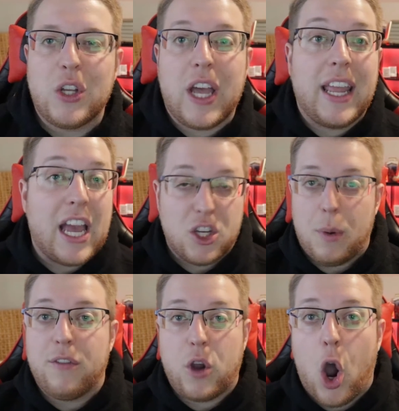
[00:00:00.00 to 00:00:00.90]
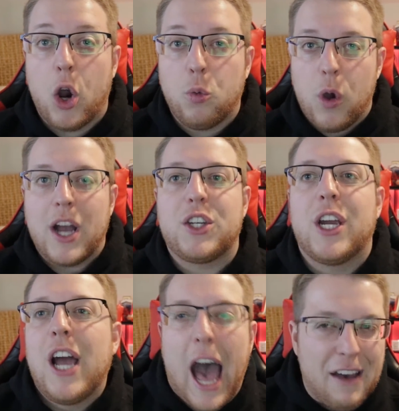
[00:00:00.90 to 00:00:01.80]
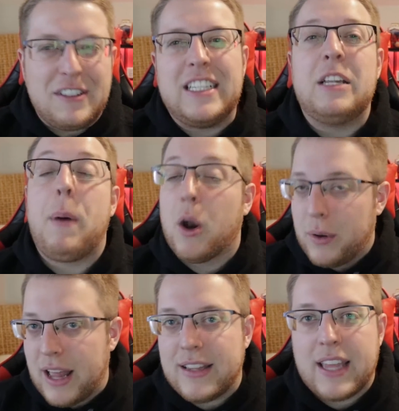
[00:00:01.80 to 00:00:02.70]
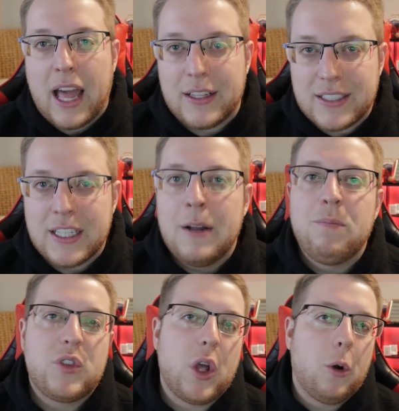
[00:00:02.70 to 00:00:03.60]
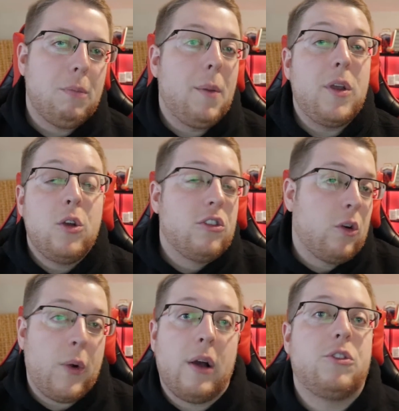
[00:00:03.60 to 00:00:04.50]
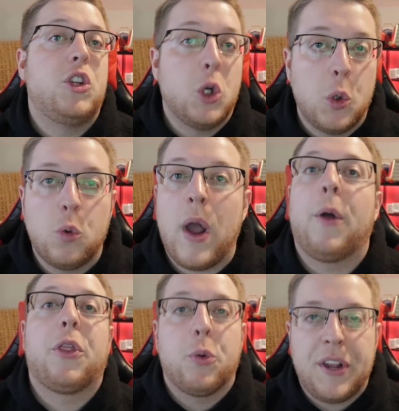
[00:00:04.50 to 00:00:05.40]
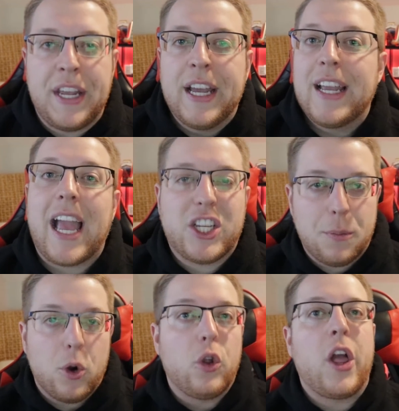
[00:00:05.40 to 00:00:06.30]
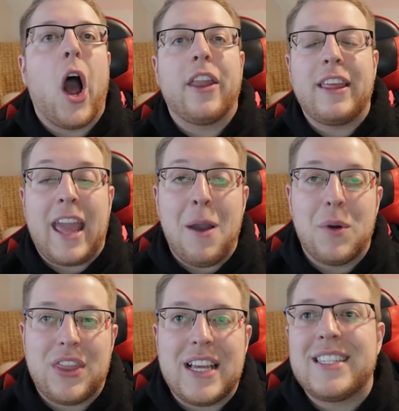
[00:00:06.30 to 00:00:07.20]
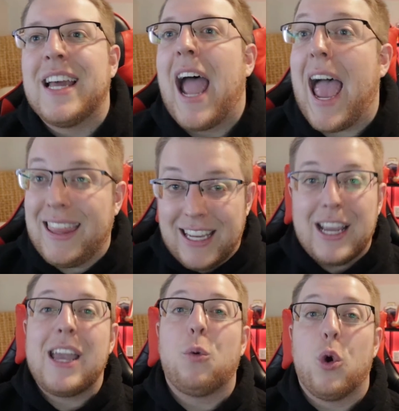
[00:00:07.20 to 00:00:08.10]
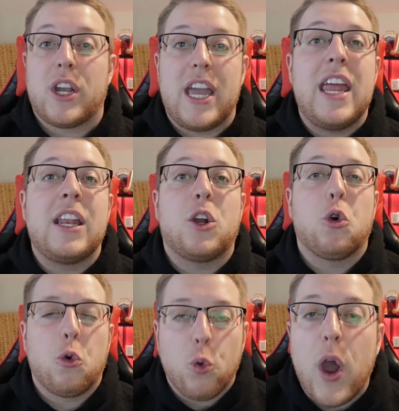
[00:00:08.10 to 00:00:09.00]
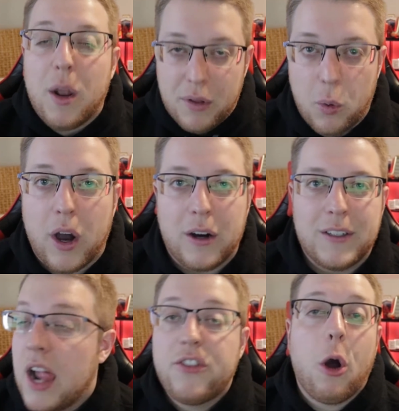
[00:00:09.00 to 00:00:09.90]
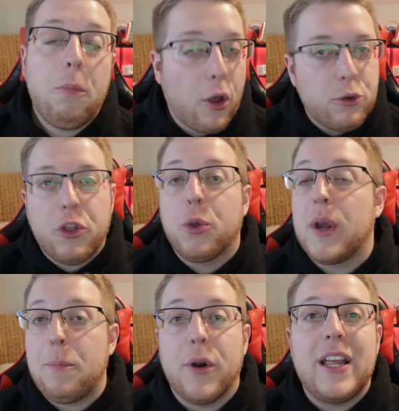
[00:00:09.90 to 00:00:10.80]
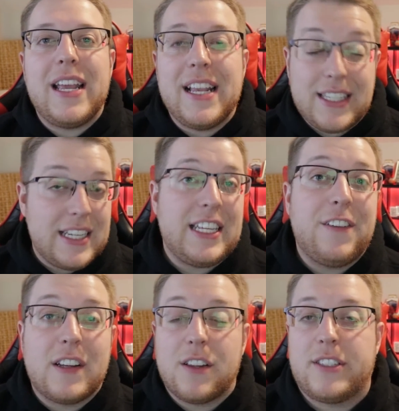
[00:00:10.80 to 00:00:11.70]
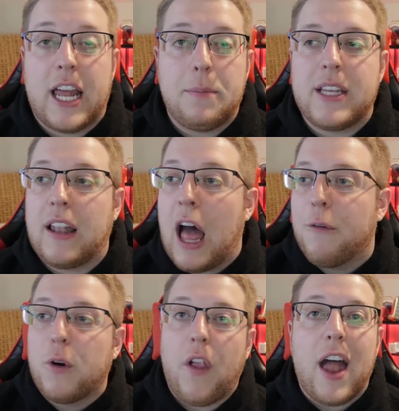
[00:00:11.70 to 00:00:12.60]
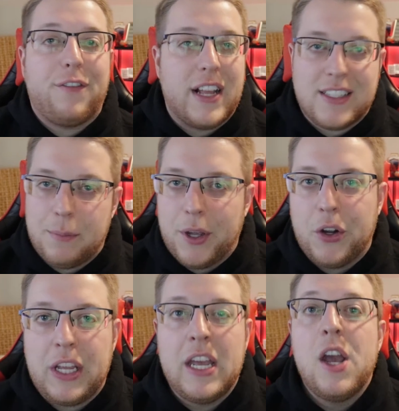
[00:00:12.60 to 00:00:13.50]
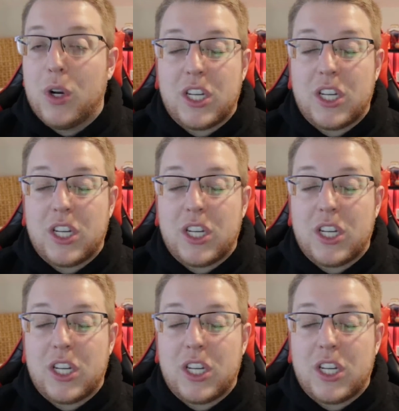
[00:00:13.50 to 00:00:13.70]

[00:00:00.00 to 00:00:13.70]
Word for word: just kind of catch them off guard, rush. Obviously, it's better with dead silence, so maybe use it in round 2, round 3. Catch them early on in the game with this. I think it can work incredibly well. So those are 3 pretty easy defensive setups that allow for a lot of flexibility,